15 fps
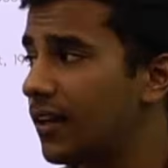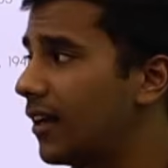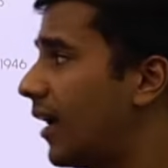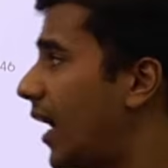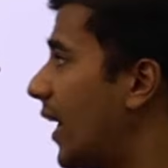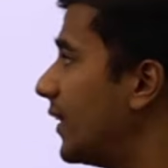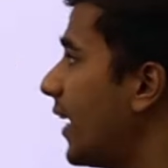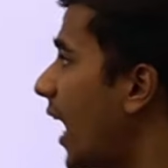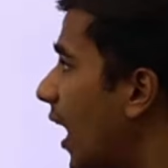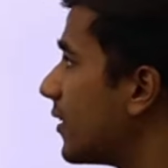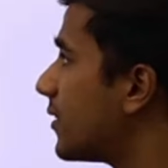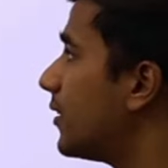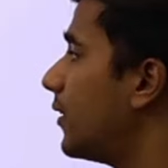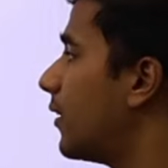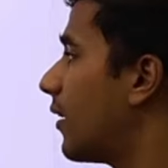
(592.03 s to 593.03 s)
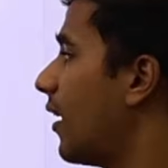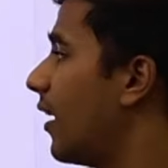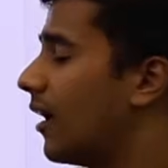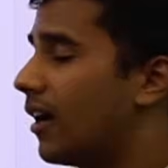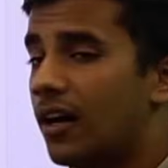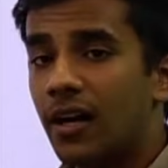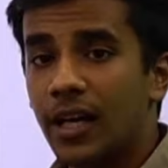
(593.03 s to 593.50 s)
And the answer,
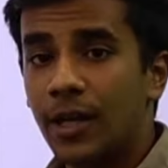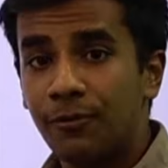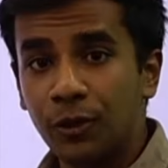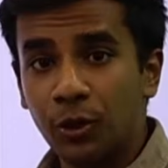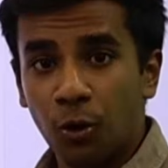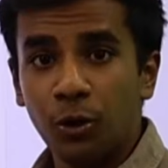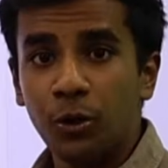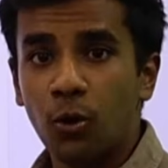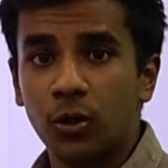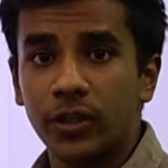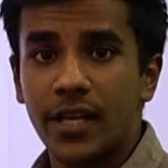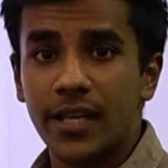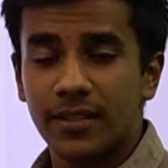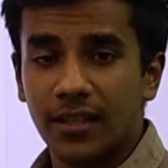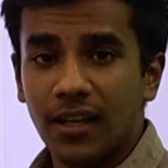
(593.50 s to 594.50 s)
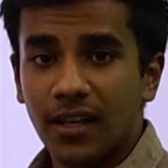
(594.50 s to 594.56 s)
if you don't know this,